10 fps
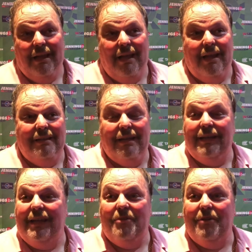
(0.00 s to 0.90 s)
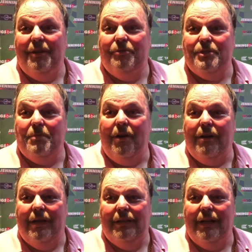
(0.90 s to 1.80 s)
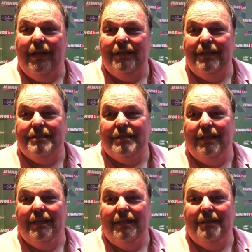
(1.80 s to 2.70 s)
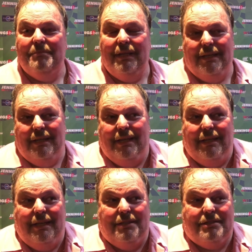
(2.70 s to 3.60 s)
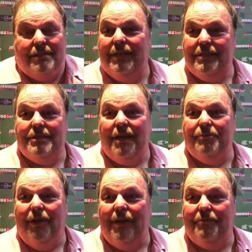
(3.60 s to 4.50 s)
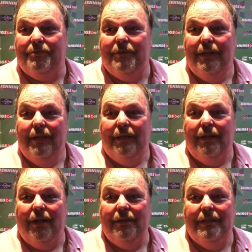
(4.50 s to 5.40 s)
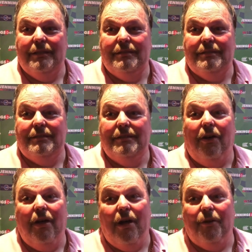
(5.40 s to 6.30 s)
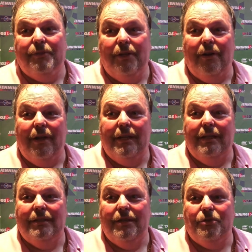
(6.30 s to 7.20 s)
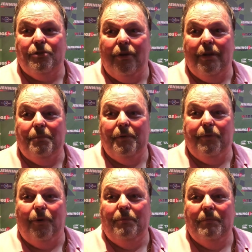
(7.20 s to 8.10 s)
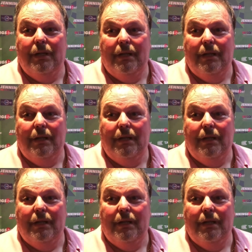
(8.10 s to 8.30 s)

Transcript: and get ready for tomorrow. You know, it's a tough life. You know, you night after night and trying to perform.